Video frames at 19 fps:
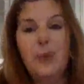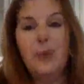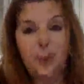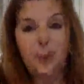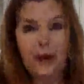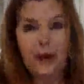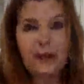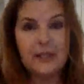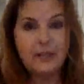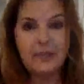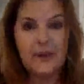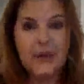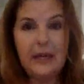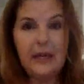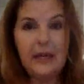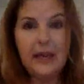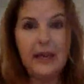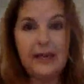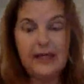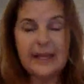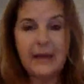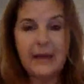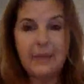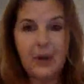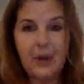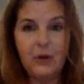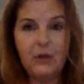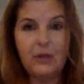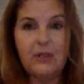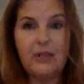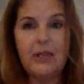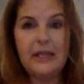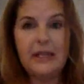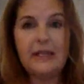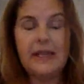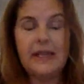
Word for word: the recipe, as I posted it,